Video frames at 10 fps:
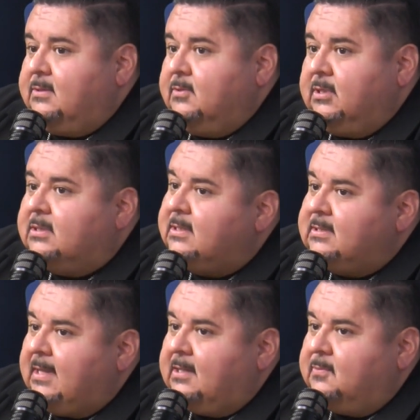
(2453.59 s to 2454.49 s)
So just
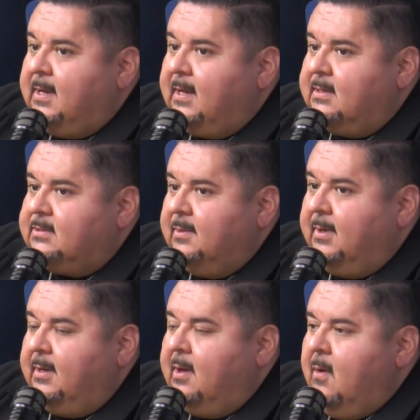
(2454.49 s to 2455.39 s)
this last weekend,
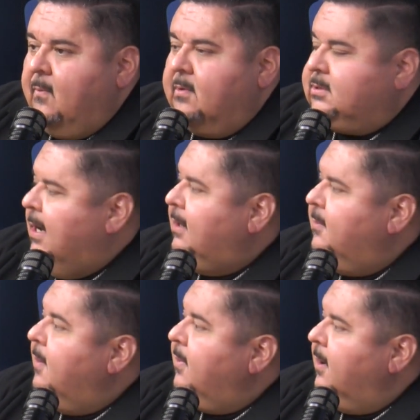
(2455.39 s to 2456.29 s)
we were talking
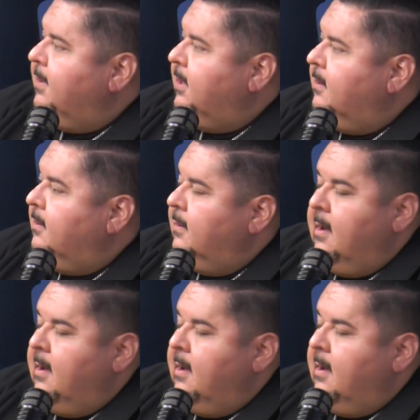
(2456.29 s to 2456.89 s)
about barbecue,